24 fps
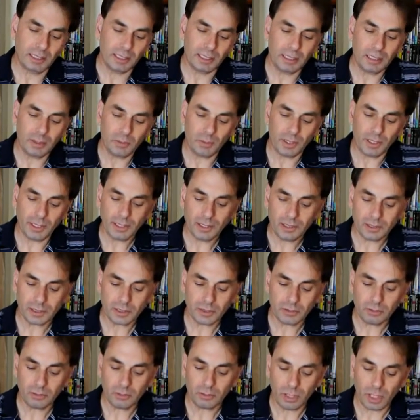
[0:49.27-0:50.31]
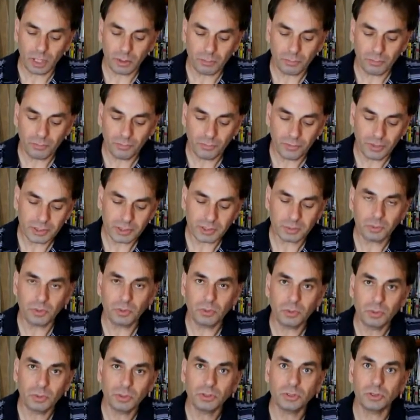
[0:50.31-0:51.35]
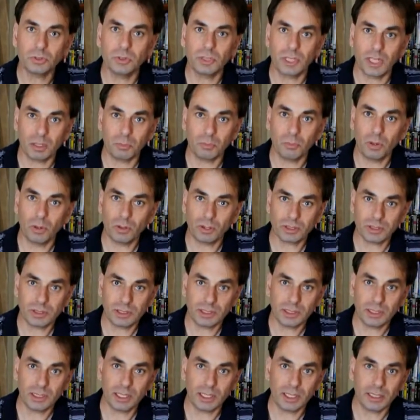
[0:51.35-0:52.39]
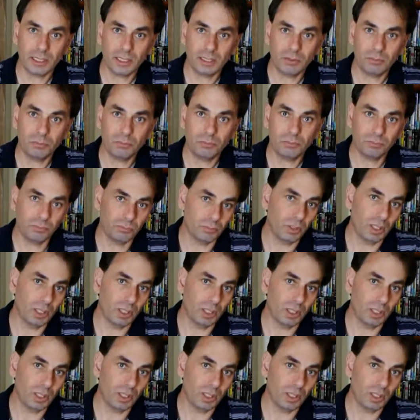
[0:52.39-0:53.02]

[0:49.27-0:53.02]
Anyway, so um, first of all we'll do an unboxing and then